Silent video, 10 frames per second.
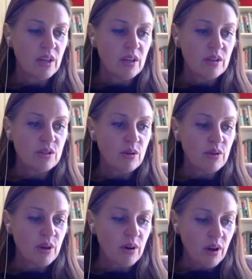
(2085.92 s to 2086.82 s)
So
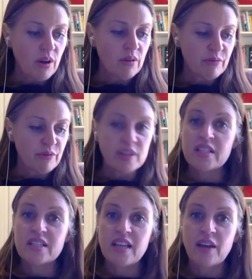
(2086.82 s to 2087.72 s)
they're all free
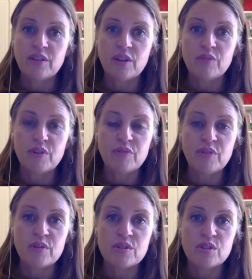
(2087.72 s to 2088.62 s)
to download for
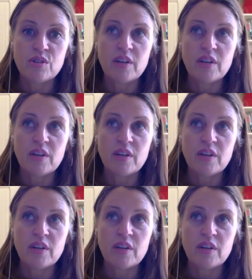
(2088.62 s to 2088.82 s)
folks too.